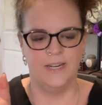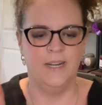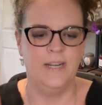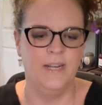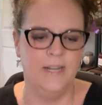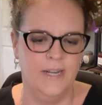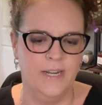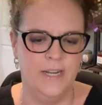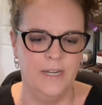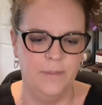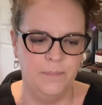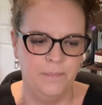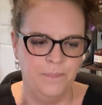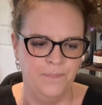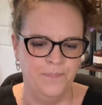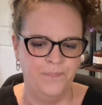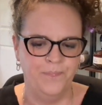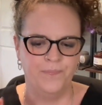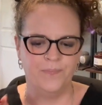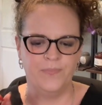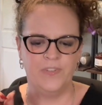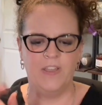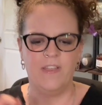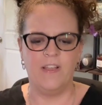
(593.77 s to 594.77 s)
And
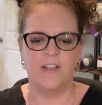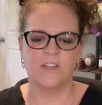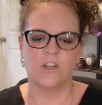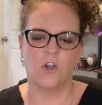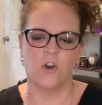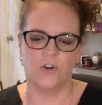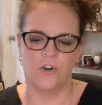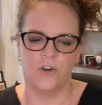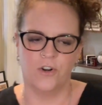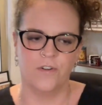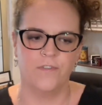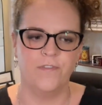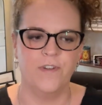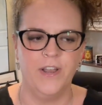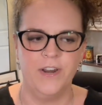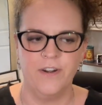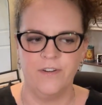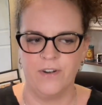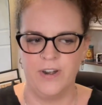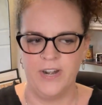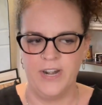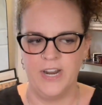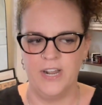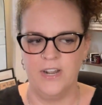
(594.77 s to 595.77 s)
that's harder to find
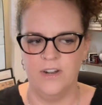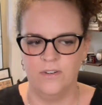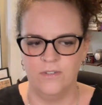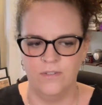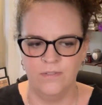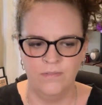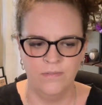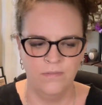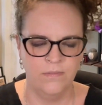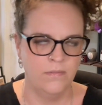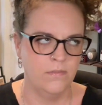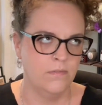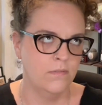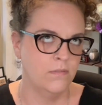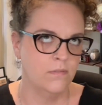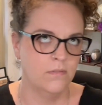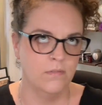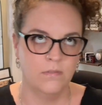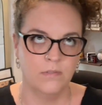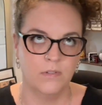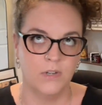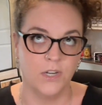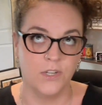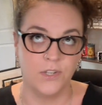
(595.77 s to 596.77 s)
right now
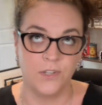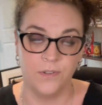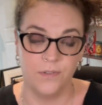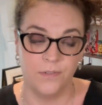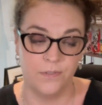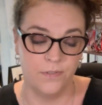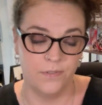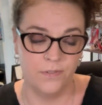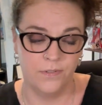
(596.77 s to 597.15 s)
because of